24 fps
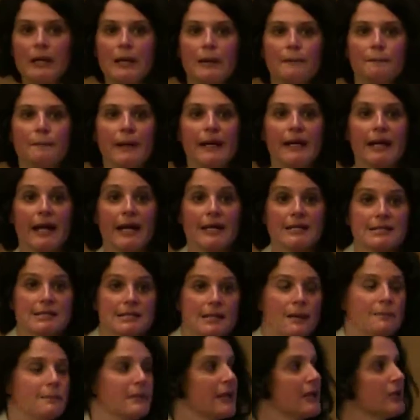but as
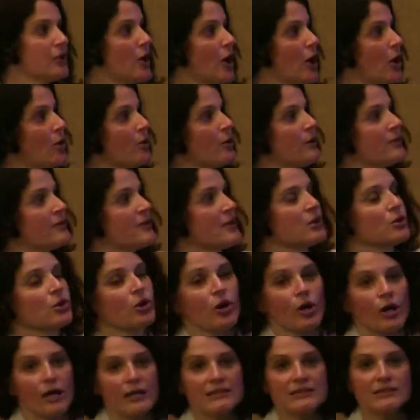some may know, the
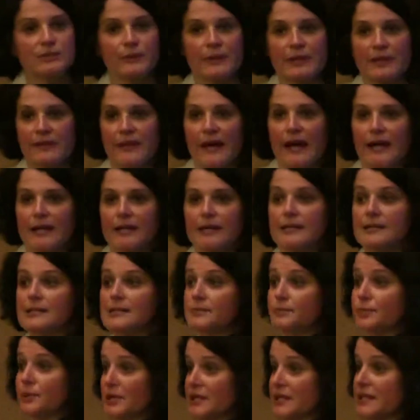cost with that is
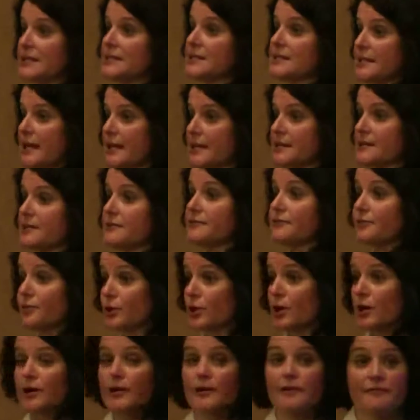pretty extensive for
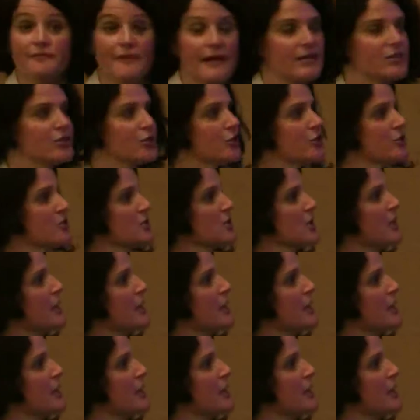our offenders.